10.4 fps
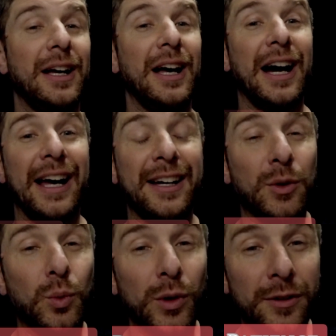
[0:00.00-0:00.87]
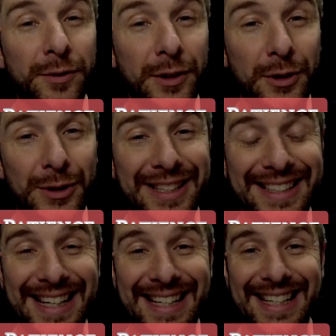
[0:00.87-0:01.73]
I have a word for you
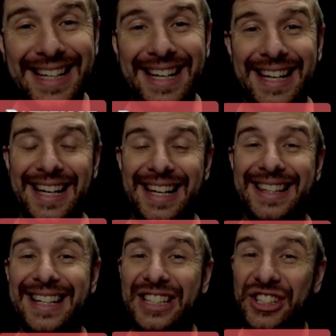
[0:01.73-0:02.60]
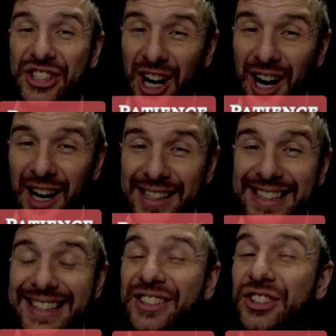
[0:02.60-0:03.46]
today that God
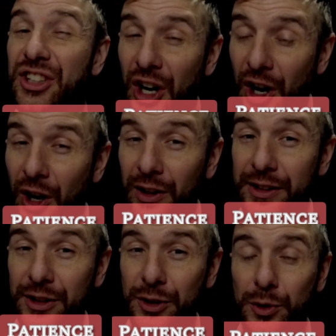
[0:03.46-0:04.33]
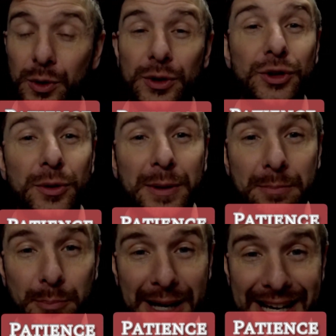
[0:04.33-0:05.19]
is calling you to be
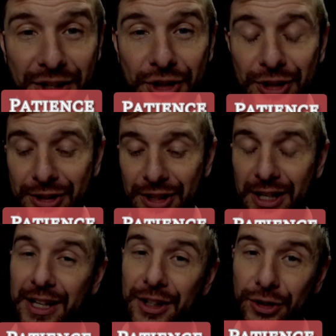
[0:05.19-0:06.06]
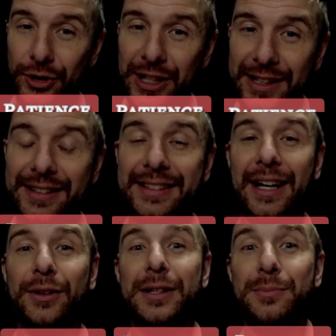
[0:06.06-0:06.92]
patient. So check this
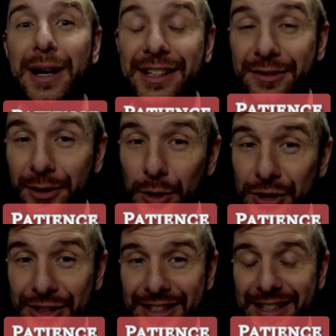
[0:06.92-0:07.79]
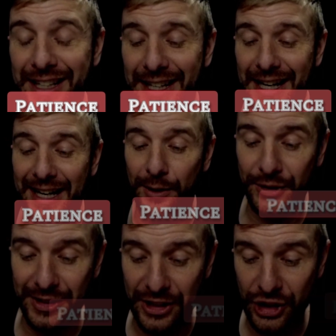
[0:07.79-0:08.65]
out. In my devotions today, I was
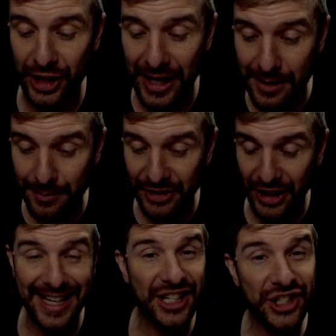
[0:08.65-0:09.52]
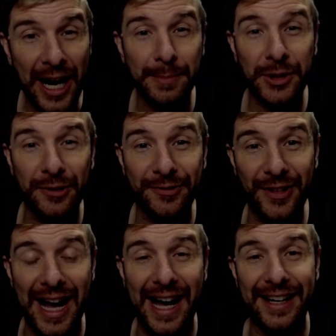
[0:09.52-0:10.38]
in James chapter
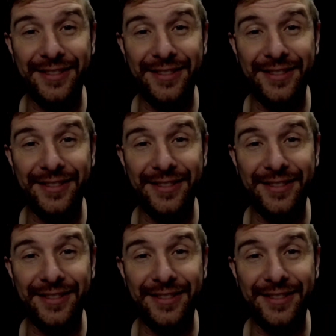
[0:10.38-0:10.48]
5,